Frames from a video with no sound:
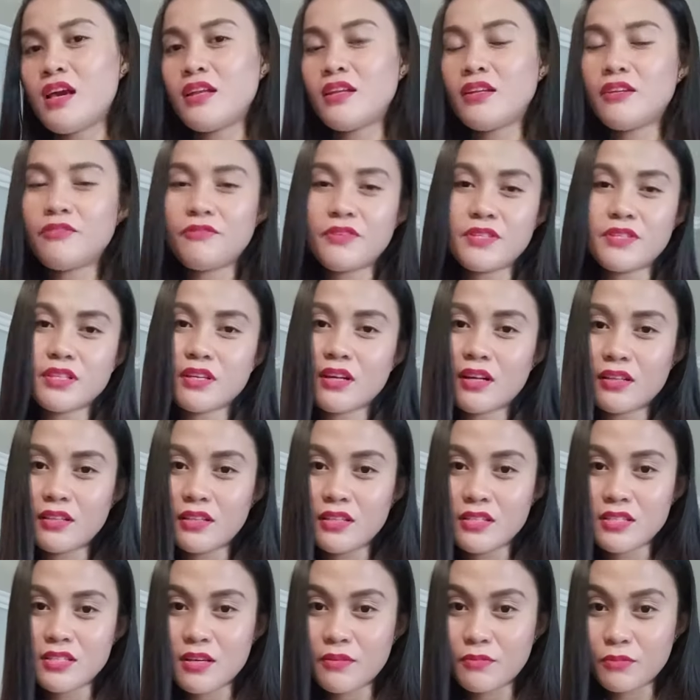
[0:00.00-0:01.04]
the physical
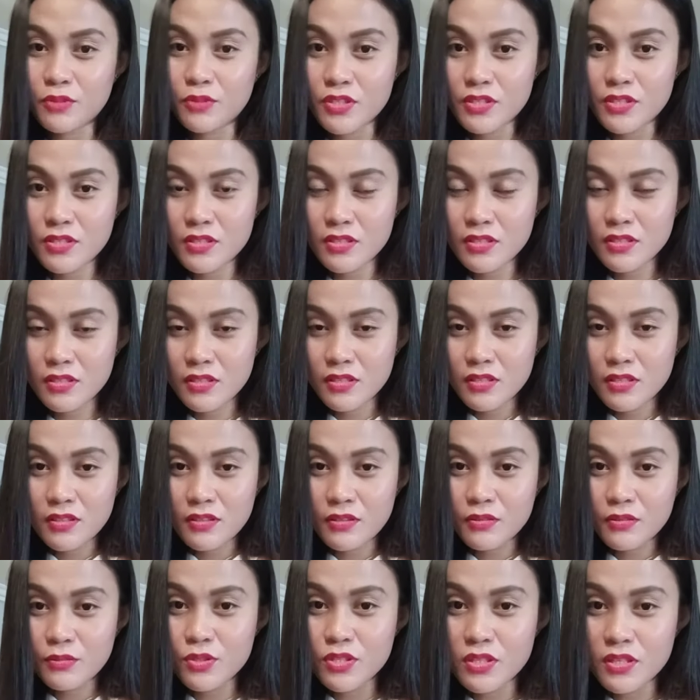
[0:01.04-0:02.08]
exam was
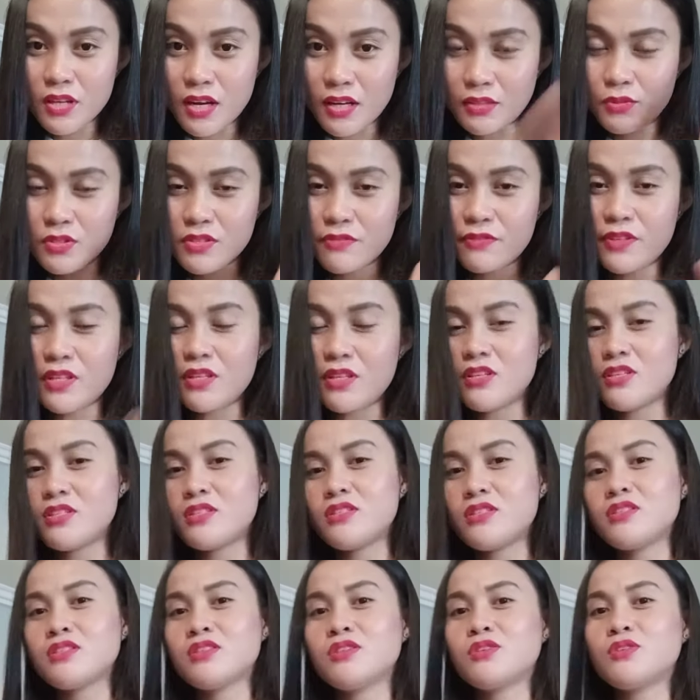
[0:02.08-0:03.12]
done, was
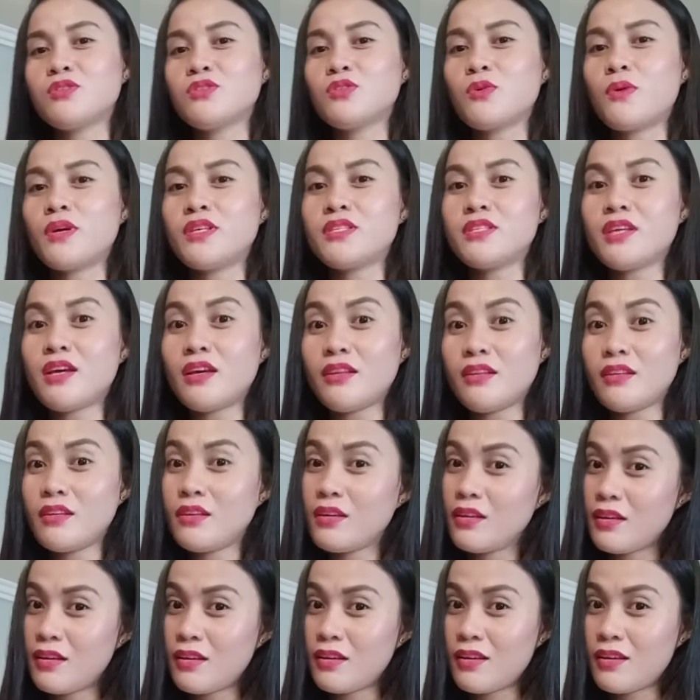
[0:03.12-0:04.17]
finished. So I said,
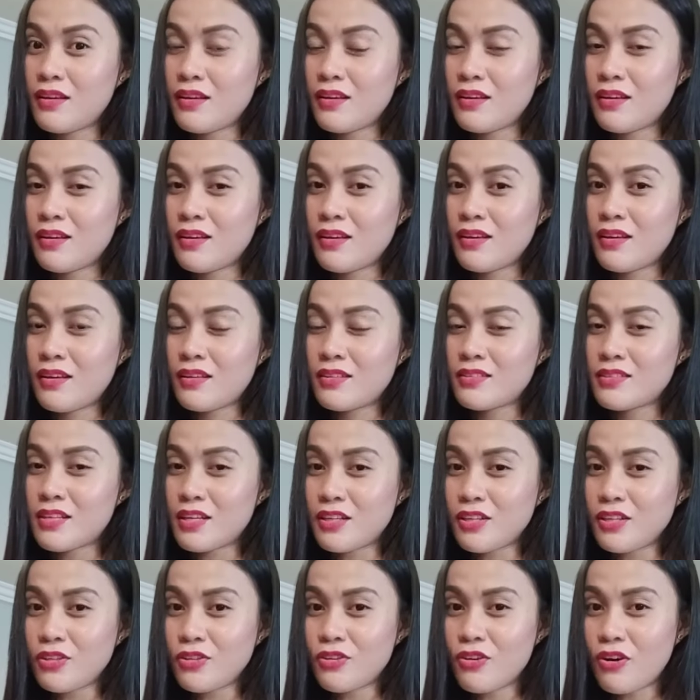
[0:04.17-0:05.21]

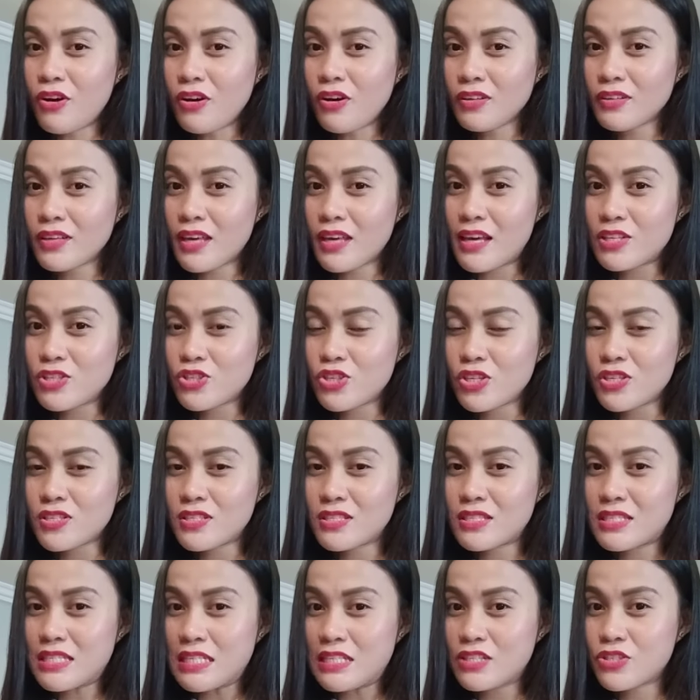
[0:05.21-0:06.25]
thank you, doc, and
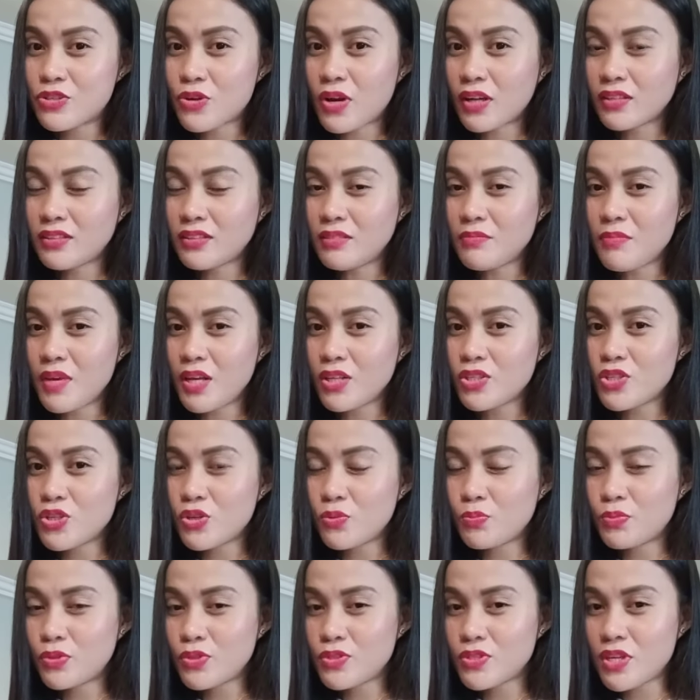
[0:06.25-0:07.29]
she's instructed me to
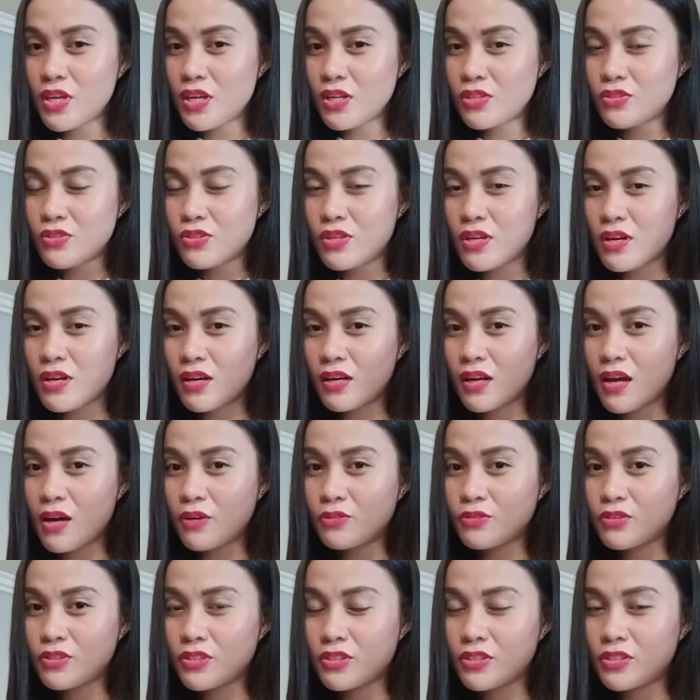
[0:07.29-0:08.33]
proceed to the
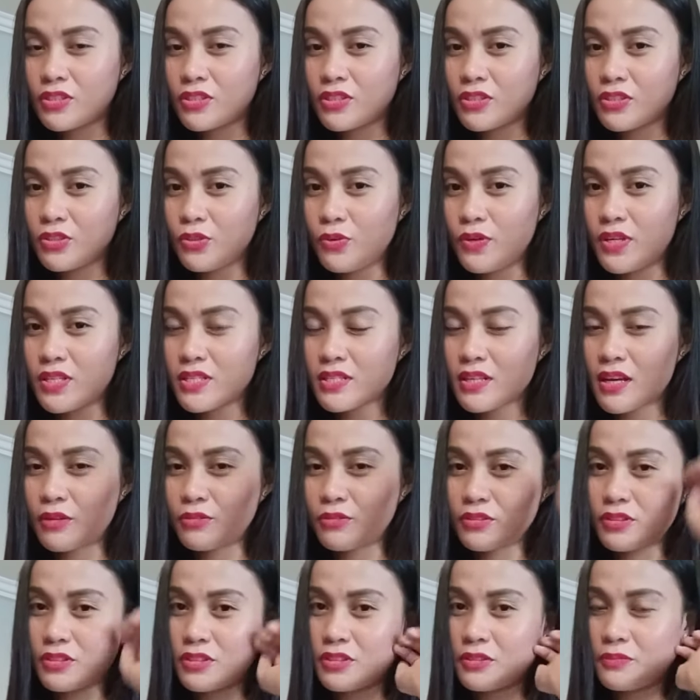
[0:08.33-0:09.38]
counter, US
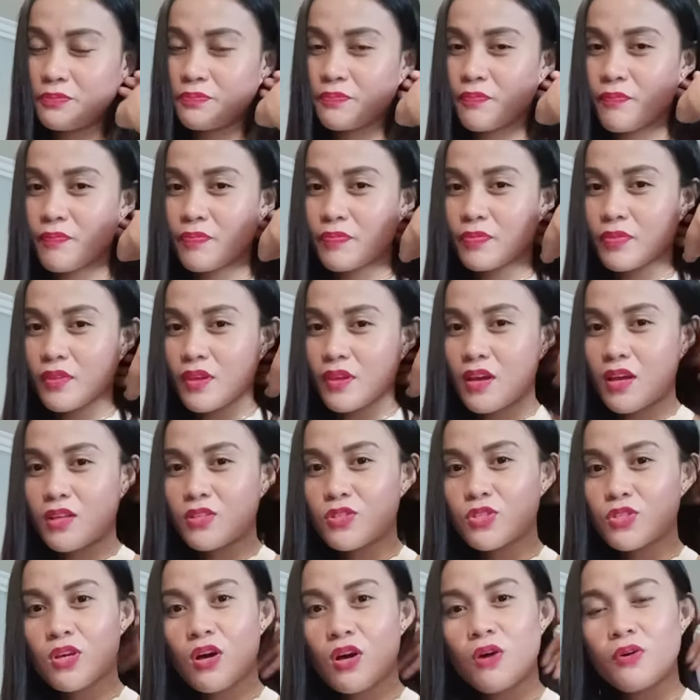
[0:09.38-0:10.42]
counter. And
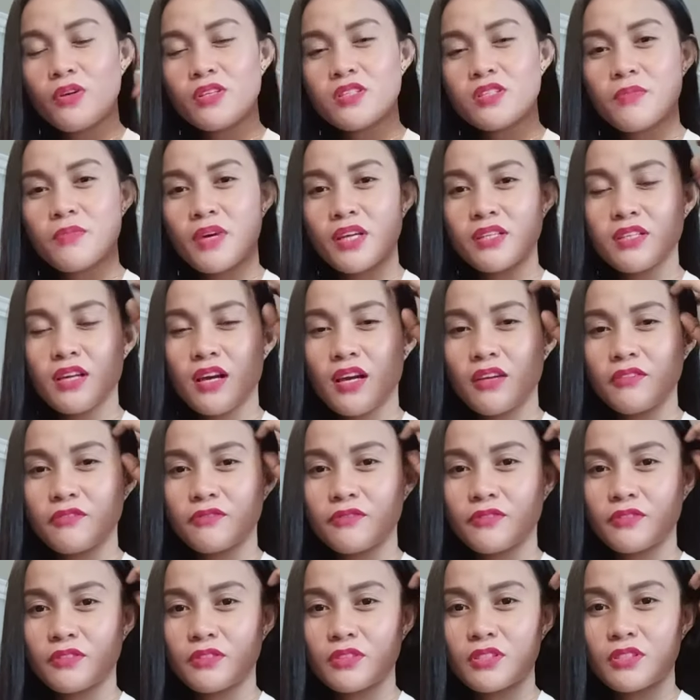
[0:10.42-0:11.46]
so it's my time
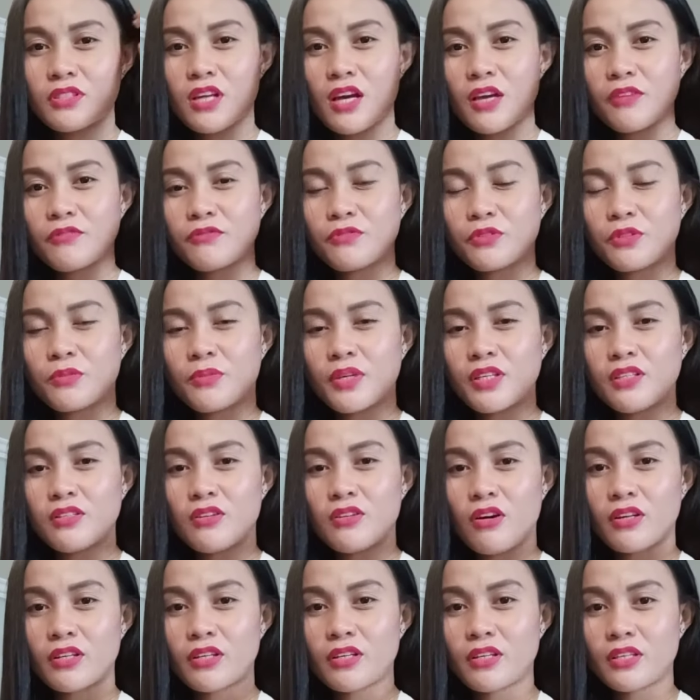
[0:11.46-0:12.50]
for my
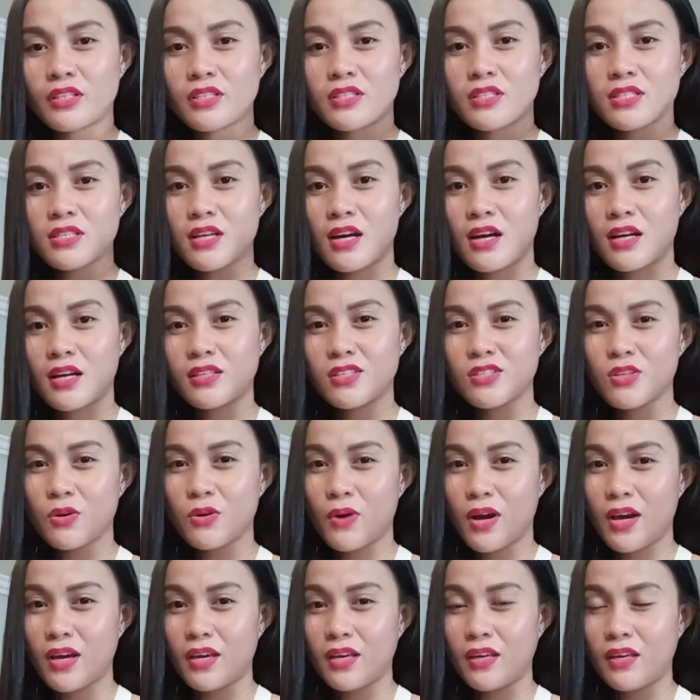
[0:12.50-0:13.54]
daughter and son. So
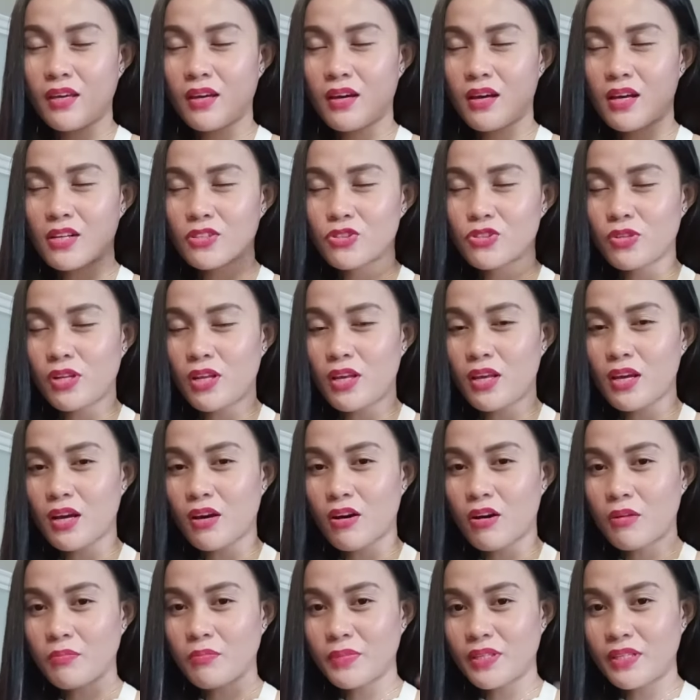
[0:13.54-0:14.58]
I actually
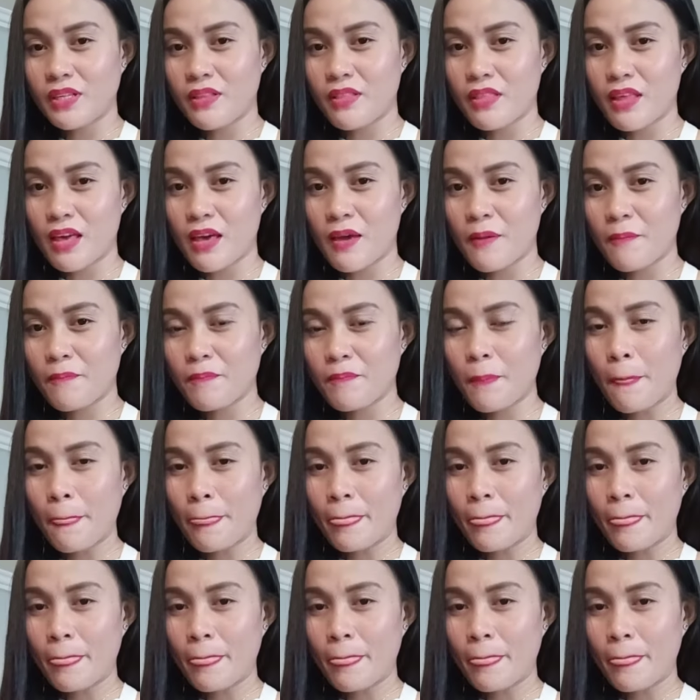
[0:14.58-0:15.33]
accompanied them